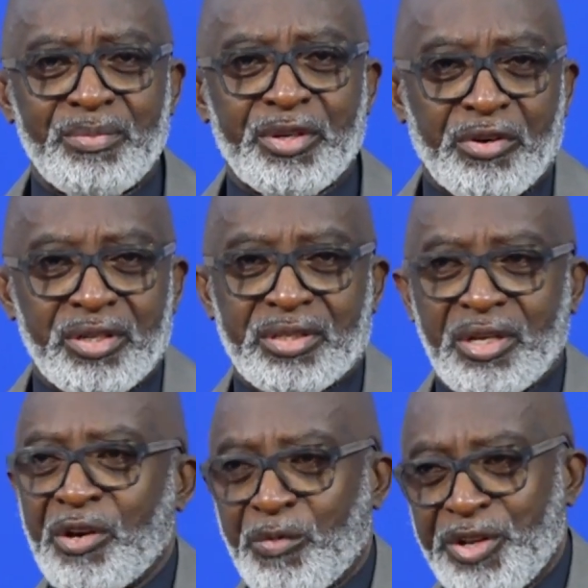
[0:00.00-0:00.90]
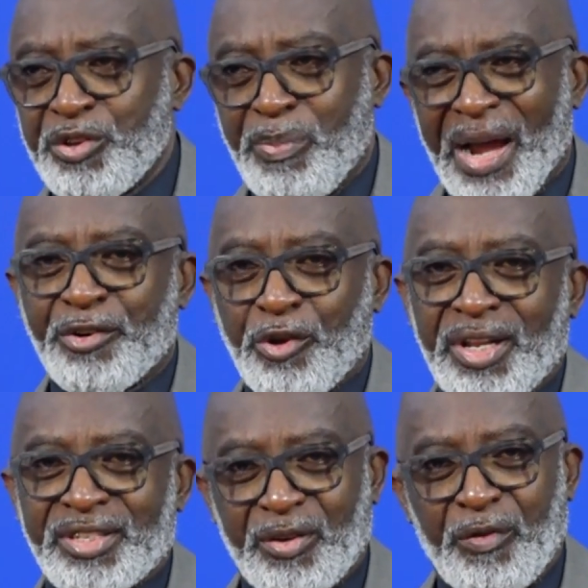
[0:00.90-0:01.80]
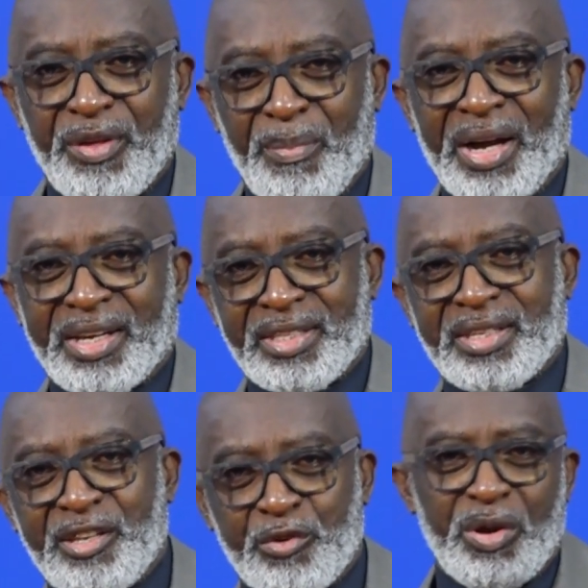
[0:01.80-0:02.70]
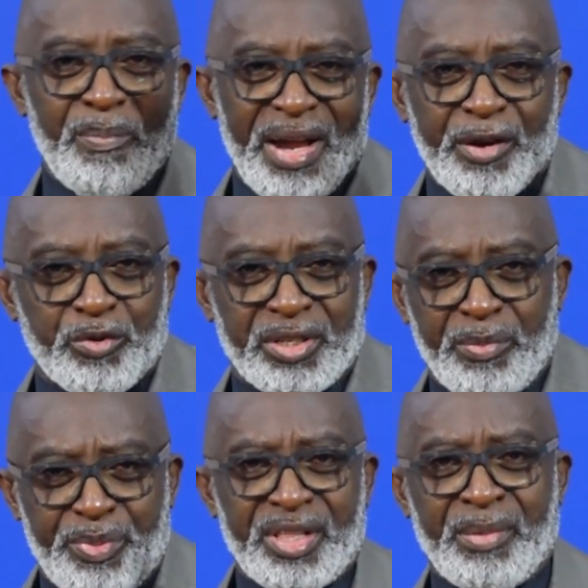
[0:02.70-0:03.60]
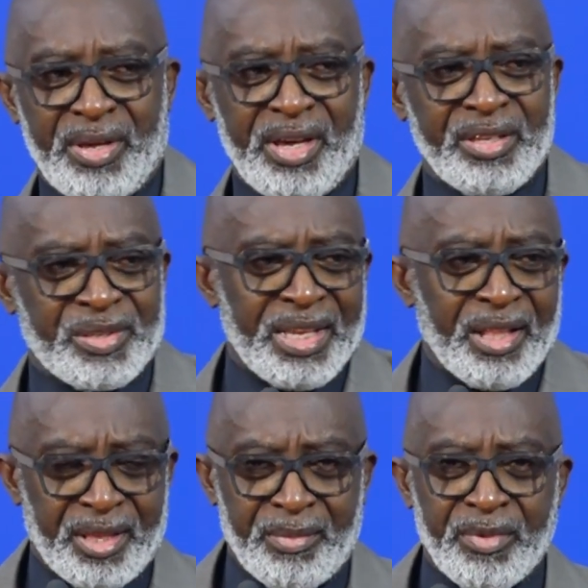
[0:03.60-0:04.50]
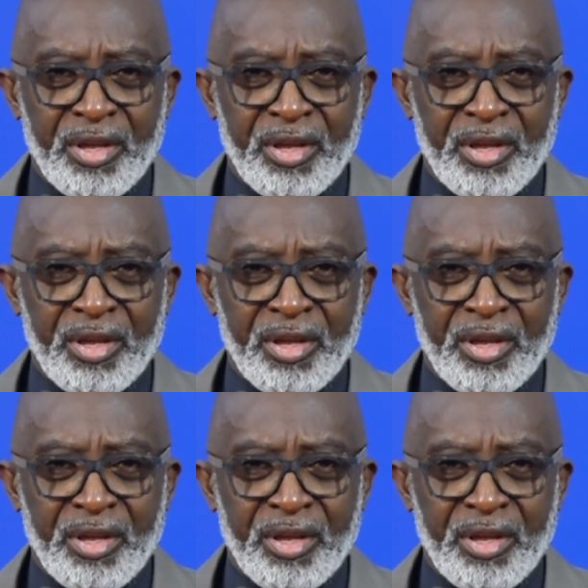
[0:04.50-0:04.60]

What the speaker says: Because when you buy dollars off the market and you go and buy goods and you bring them here and you sell them,